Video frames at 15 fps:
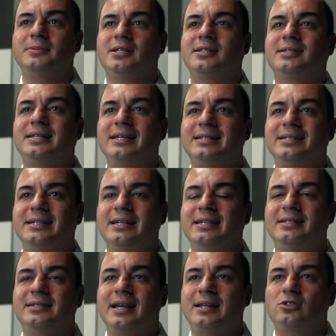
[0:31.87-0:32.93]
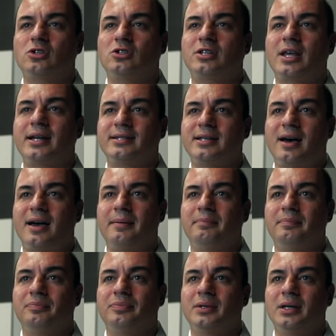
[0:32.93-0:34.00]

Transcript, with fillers: to 16 sensors at a time.